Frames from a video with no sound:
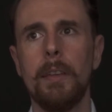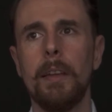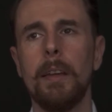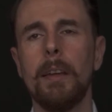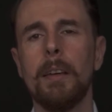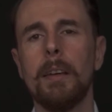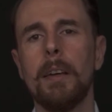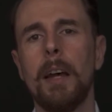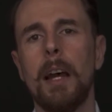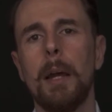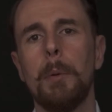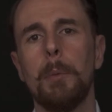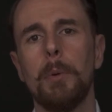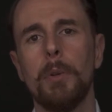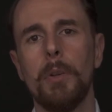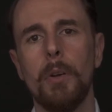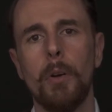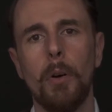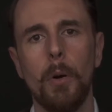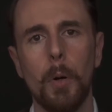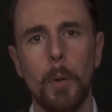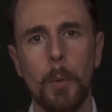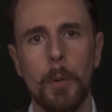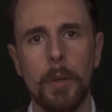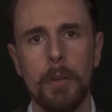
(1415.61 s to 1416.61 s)
I would
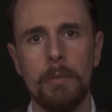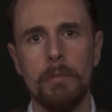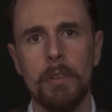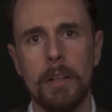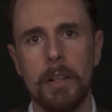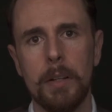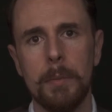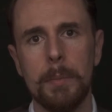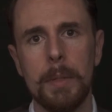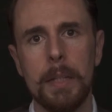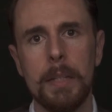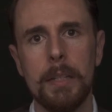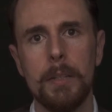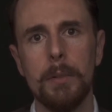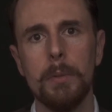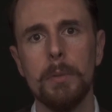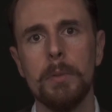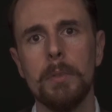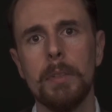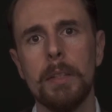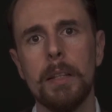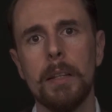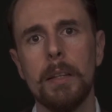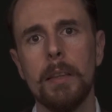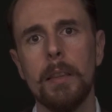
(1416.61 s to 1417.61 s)
always recommend
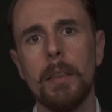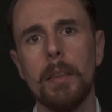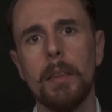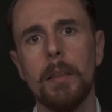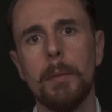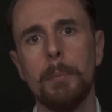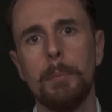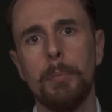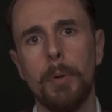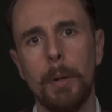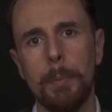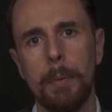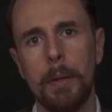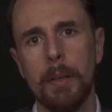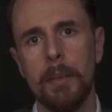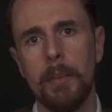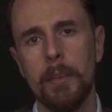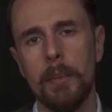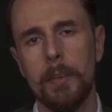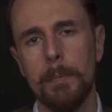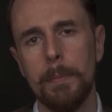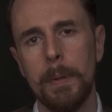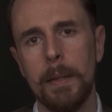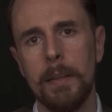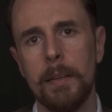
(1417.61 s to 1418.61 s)
using proper
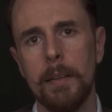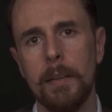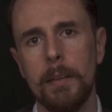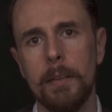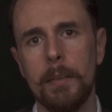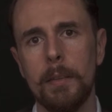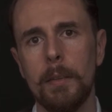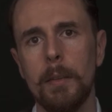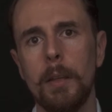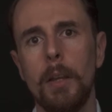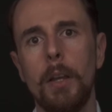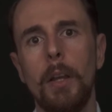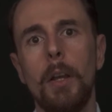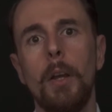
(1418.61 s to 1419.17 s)
suspenders